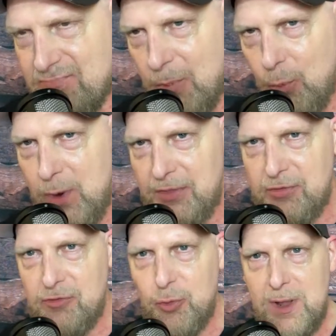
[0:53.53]

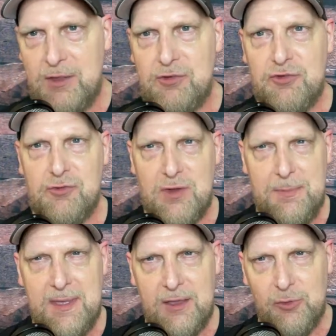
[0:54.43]
with Twitch
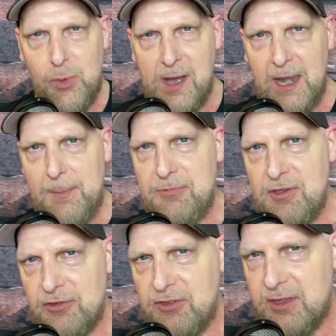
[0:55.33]
streaming as well. I'm
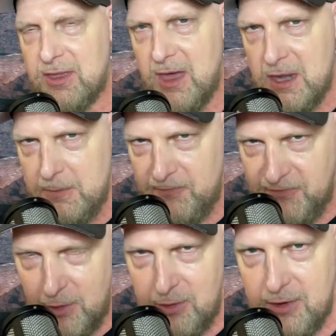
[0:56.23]
just going to
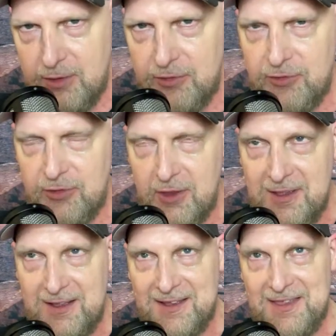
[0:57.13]
focus,
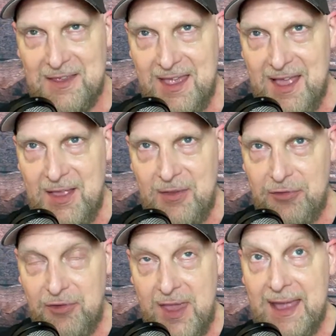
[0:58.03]

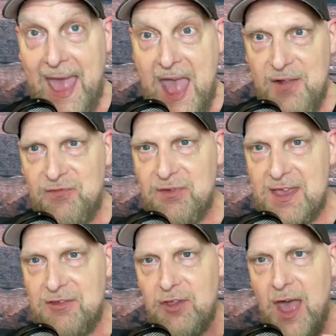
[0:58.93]
saying F
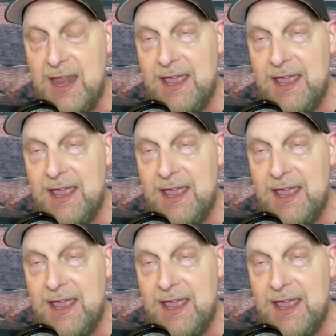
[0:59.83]
is an